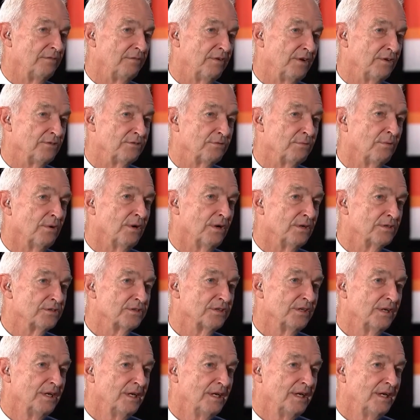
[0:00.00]
vote was?
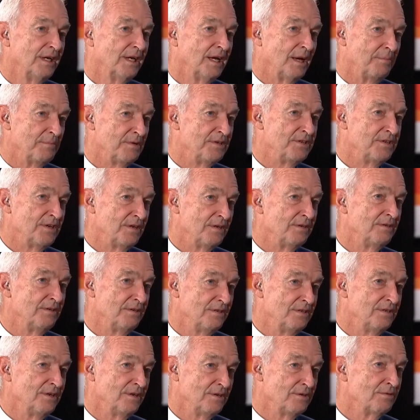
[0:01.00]
I mean,
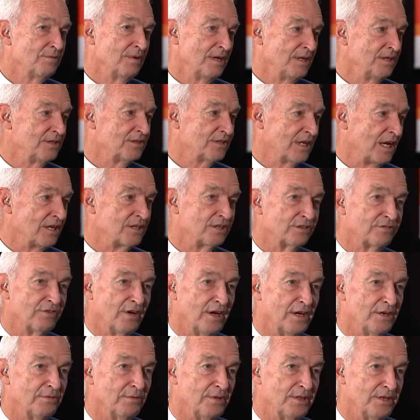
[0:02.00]
are you really
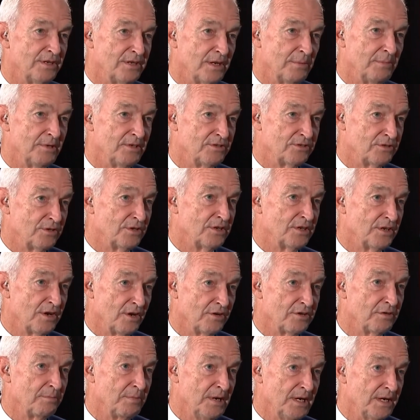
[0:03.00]
satisfied with it? I mean, should it not
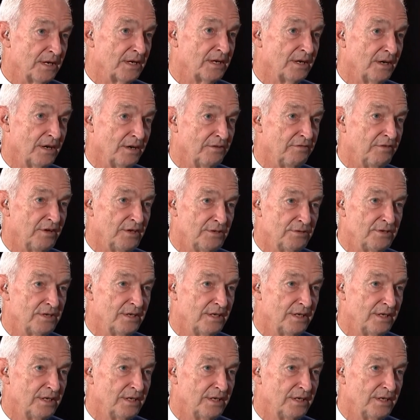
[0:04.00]
have been a card vote?